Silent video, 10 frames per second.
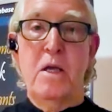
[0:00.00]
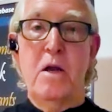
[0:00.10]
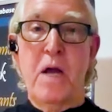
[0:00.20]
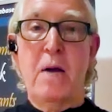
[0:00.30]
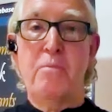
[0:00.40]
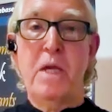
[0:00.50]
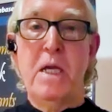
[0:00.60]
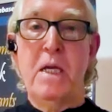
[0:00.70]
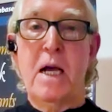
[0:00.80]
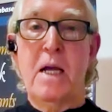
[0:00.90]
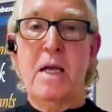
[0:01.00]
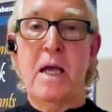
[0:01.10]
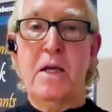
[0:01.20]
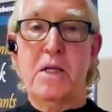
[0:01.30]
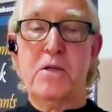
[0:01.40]
not being,
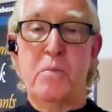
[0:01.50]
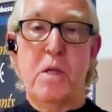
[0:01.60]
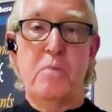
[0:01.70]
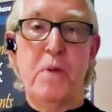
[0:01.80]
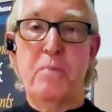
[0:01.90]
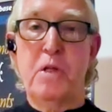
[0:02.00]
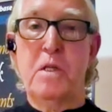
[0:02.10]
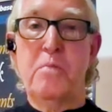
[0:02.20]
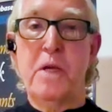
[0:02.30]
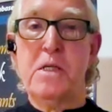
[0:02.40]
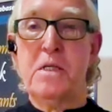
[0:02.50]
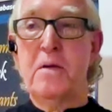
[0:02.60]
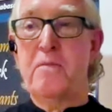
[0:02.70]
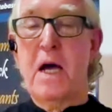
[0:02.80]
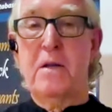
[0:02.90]
I guess so many of the people in the
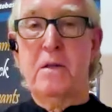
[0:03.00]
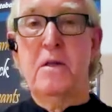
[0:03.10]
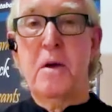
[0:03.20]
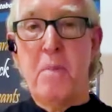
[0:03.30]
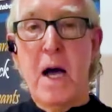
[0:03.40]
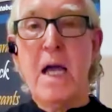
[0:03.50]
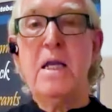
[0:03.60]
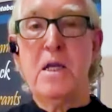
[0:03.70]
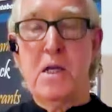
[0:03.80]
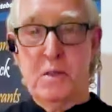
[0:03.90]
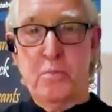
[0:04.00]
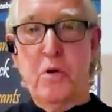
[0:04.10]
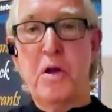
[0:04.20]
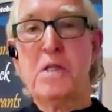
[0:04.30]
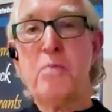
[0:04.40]
business have got the mining
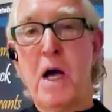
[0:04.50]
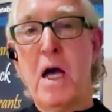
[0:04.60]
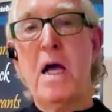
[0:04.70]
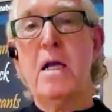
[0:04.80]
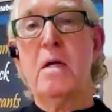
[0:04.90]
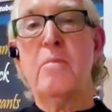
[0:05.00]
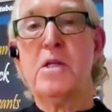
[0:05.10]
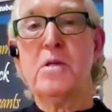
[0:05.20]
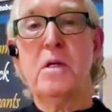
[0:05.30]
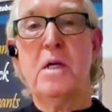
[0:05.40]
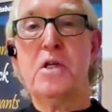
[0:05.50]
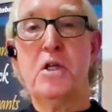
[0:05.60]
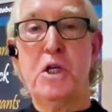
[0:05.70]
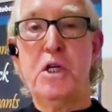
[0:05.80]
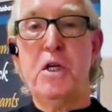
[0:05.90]
experience behind them as
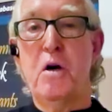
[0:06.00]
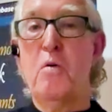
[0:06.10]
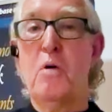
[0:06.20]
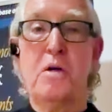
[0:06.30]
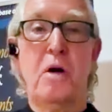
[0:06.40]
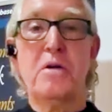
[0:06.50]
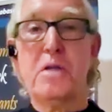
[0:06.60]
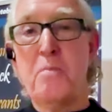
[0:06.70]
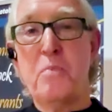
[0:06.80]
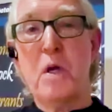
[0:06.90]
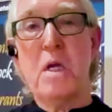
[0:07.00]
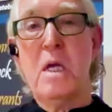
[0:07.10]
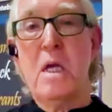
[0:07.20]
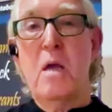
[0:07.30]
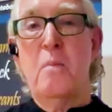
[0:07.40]
a GO or something.
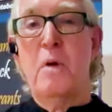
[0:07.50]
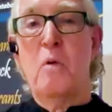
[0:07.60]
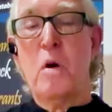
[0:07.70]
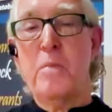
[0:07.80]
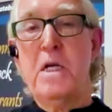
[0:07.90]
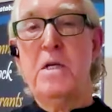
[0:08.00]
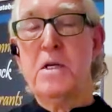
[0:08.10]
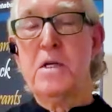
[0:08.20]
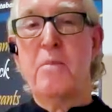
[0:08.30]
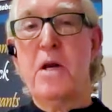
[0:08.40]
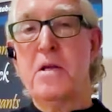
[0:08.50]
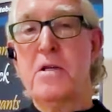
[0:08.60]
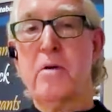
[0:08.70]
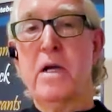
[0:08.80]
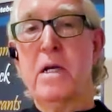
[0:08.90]
But where me just coming
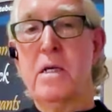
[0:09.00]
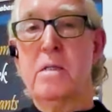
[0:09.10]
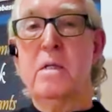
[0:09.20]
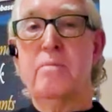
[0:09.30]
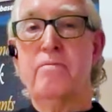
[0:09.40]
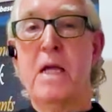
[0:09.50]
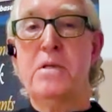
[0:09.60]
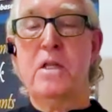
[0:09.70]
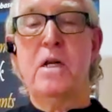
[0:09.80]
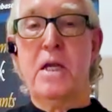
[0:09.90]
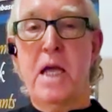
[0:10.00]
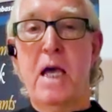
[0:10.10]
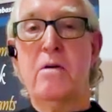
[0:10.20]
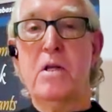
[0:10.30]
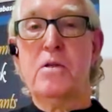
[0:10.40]
in straight as basically an
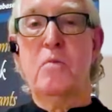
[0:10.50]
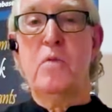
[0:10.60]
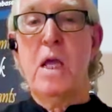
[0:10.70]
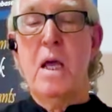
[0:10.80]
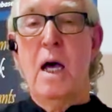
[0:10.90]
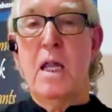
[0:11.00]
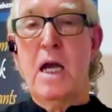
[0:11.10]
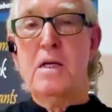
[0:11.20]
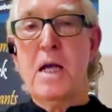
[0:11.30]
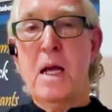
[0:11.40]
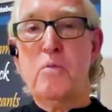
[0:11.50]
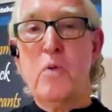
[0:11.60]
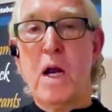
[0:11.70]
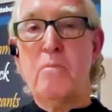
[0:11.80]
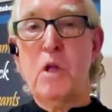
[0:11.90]
accountant. So a lot of times
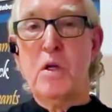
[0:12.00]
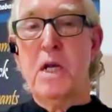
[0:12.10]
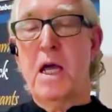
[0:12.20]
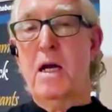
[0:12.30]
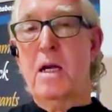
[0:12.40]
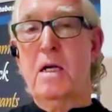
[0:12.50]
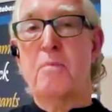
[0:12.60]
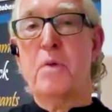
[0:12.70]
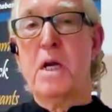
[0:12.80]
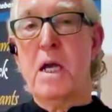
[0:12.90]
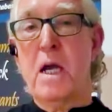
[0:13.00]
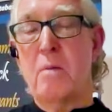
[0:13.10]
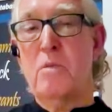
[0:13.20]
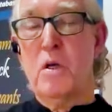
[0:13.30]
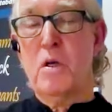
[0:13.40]
when I'm looking at a company,
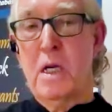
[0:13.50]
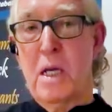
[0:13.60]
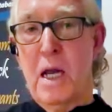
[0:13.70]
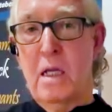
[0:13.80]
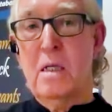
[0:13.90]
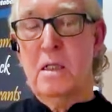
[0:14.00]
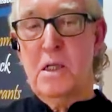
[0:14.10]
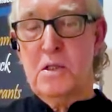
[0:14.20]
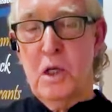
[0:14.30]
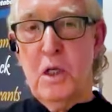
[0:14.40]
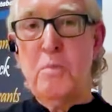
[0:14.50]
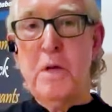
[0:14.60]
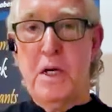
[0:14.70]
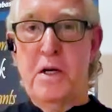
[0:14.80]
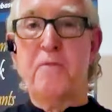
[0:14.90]
I'm looking at it just a little
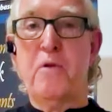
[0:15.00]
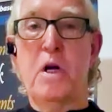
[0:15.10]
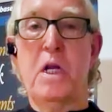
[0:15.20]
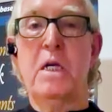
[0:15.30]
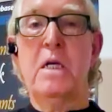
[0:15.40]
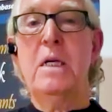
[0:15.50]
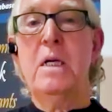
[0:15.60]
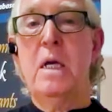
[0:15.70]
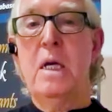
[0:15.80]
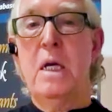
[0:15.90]
bit differently